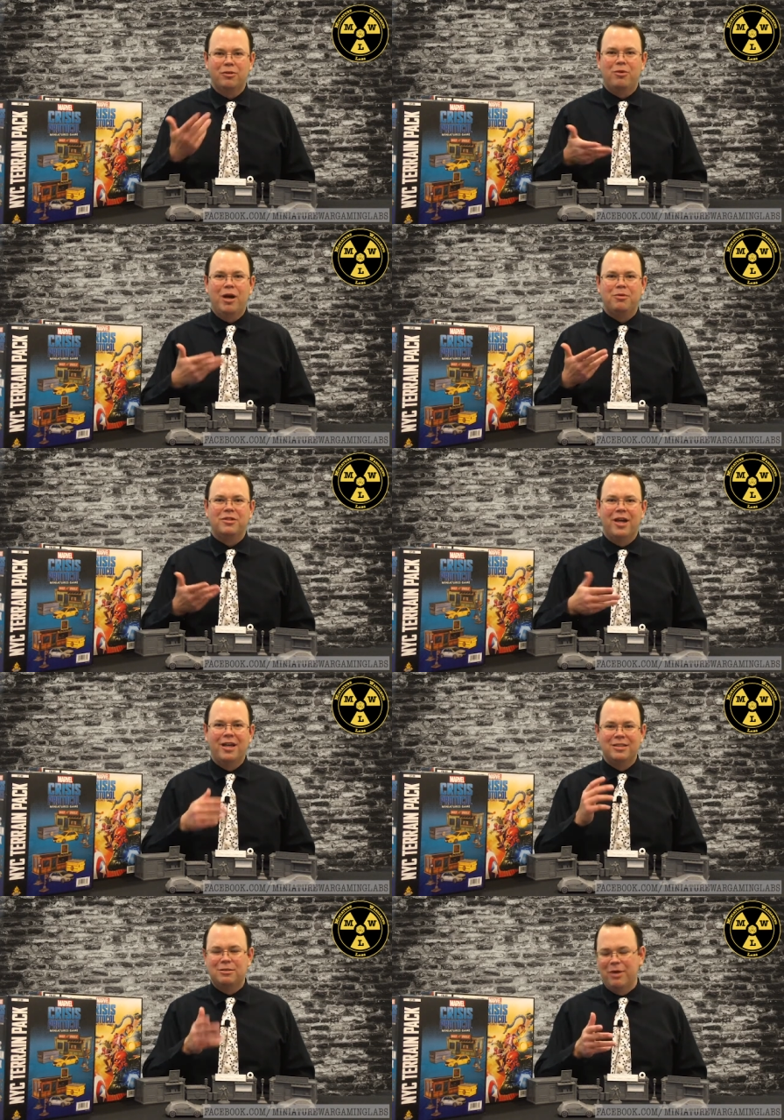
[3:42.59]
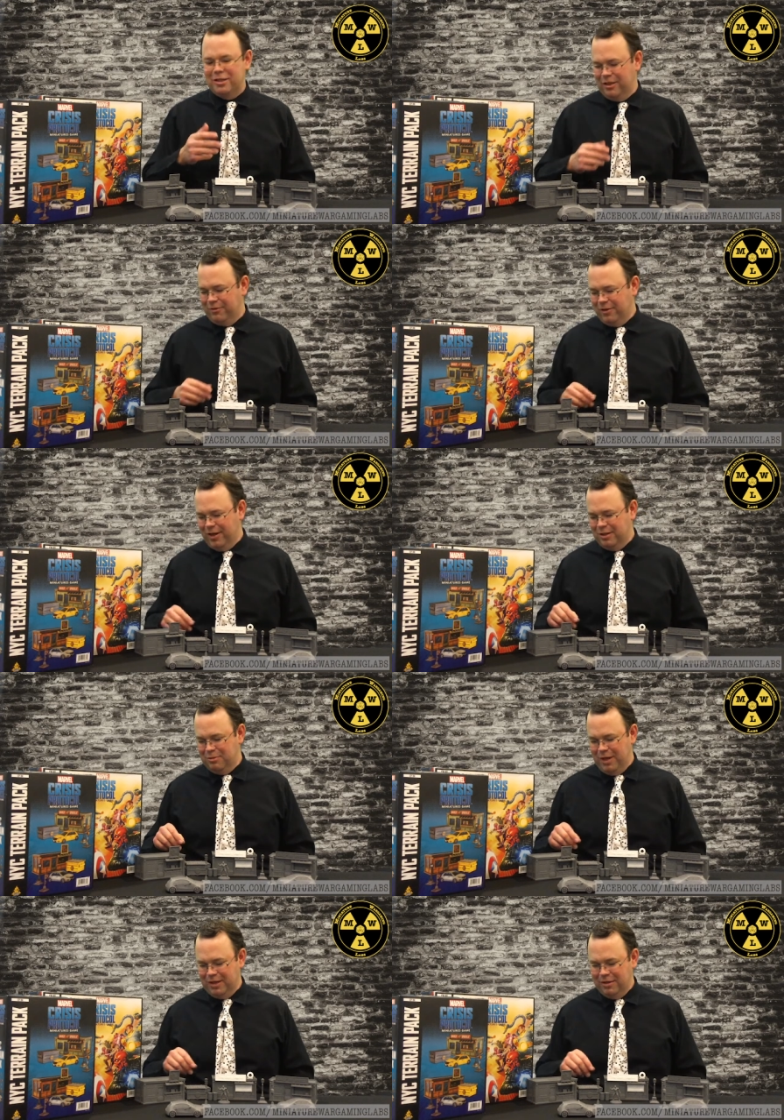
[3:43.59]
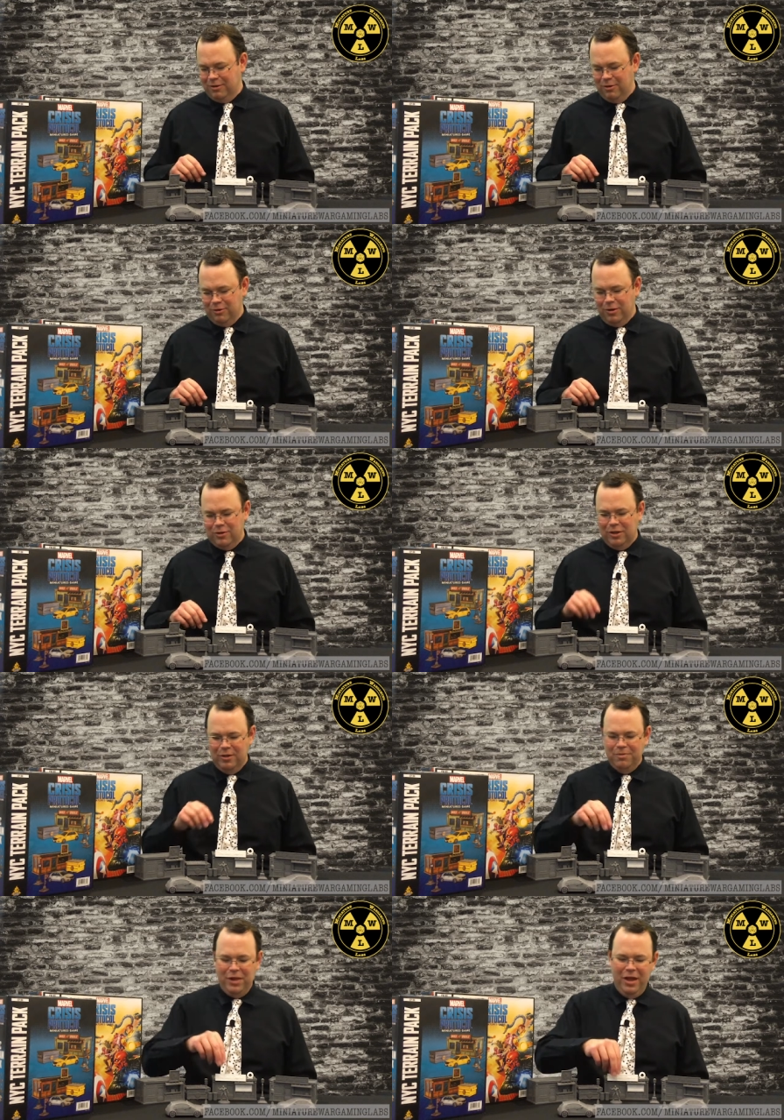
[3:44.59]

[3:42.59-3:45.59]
the proper size, especially if you're not inspecting it too closely.